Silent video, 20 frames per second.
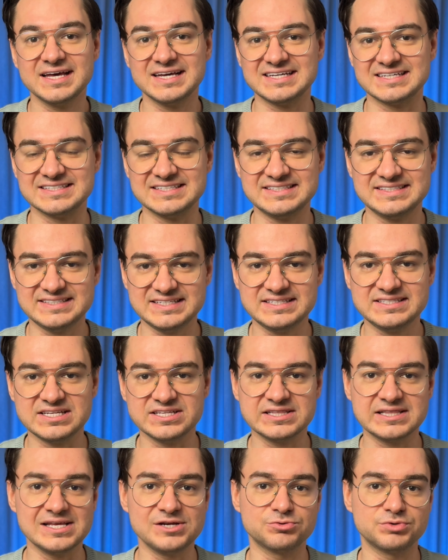
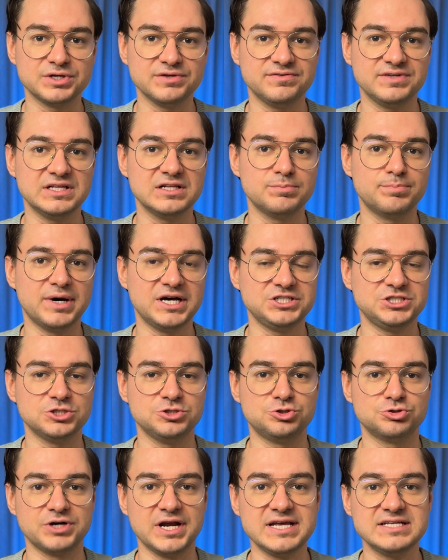consistently reveal
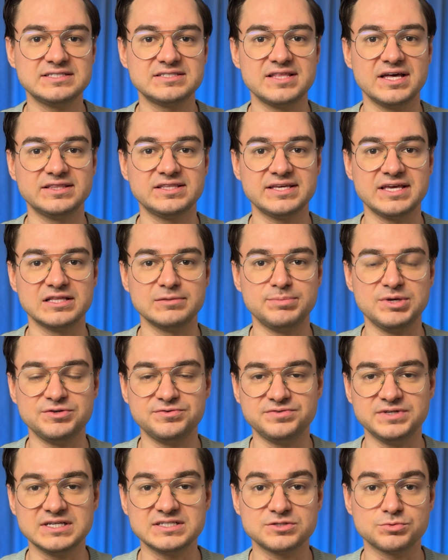budget drains that can be
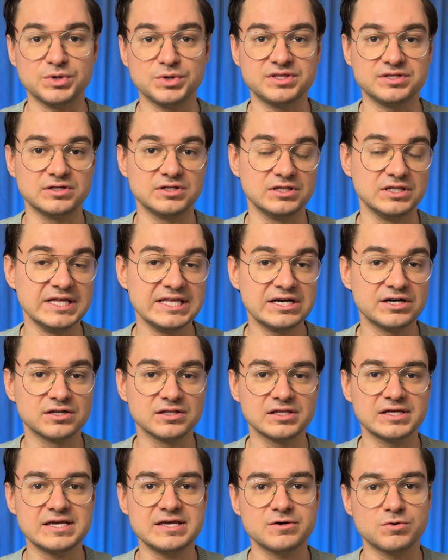fixed with
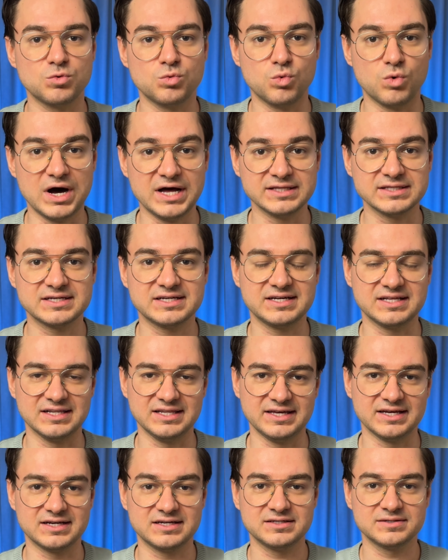literally one
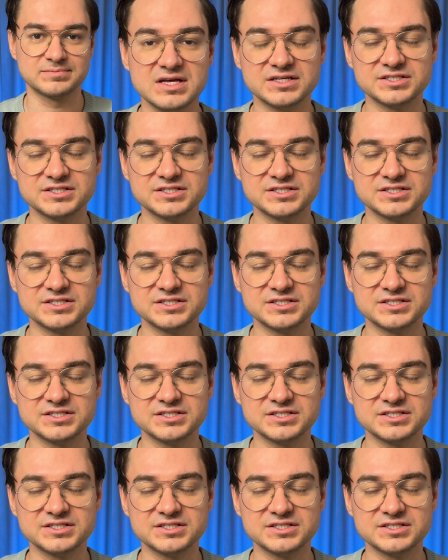click.